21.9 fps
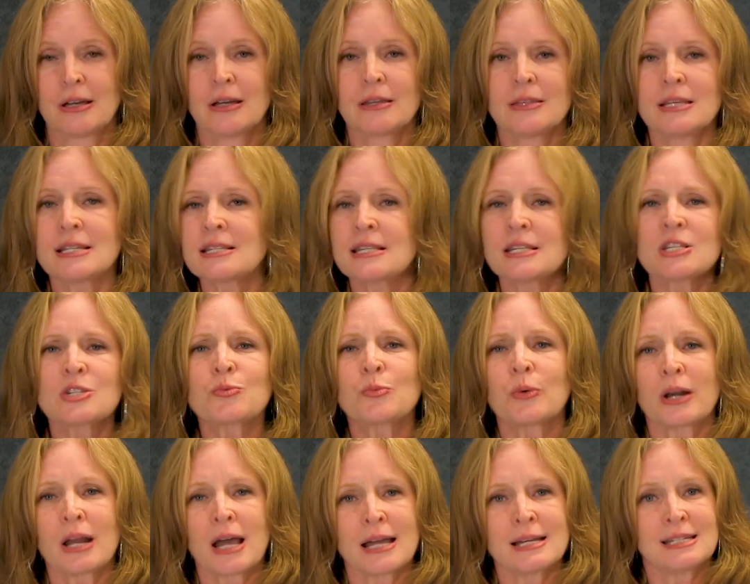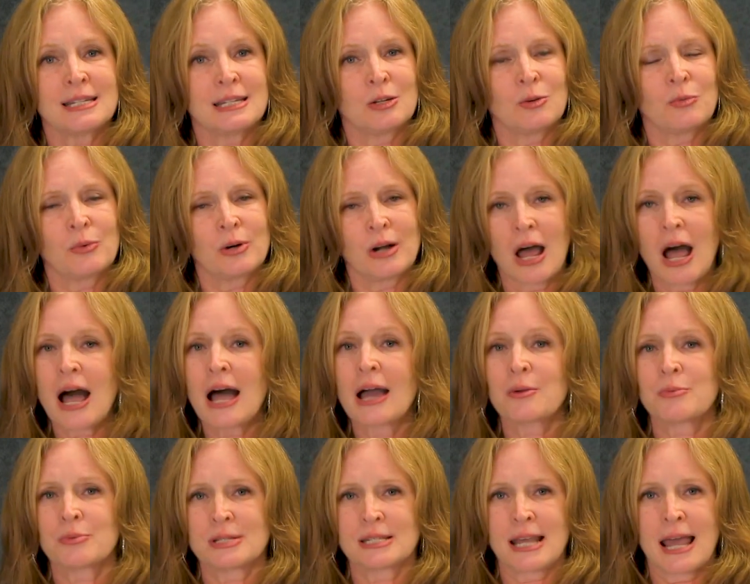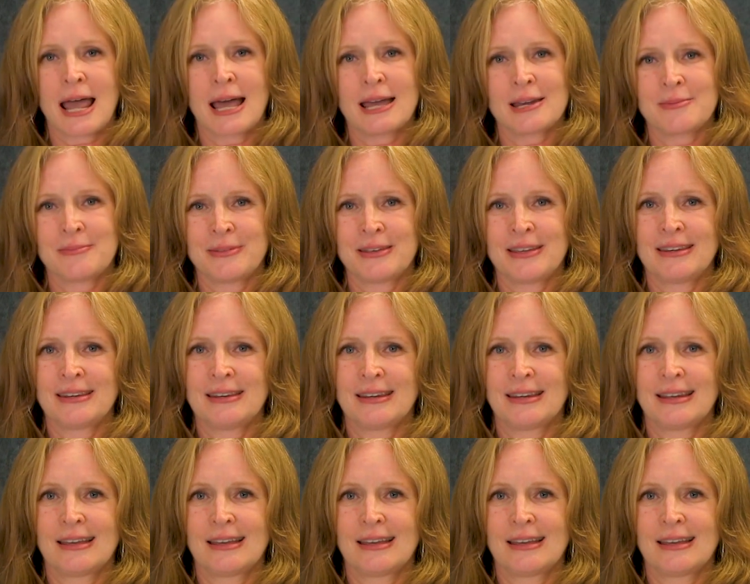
This is what I did when I was admin.